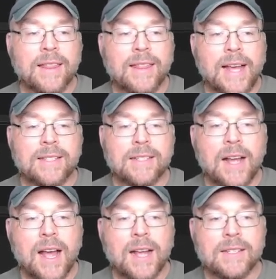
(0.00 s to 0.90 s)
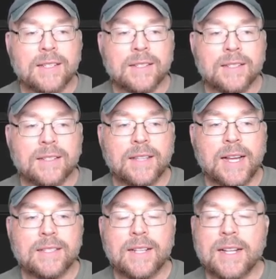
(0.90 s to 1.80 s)
That's not,
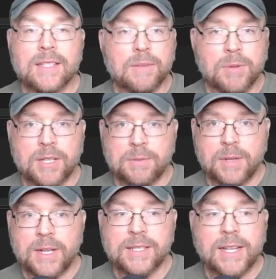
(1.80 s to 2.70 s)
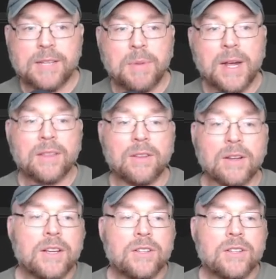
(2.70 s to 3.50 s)
that's not C plus plus, that's Python.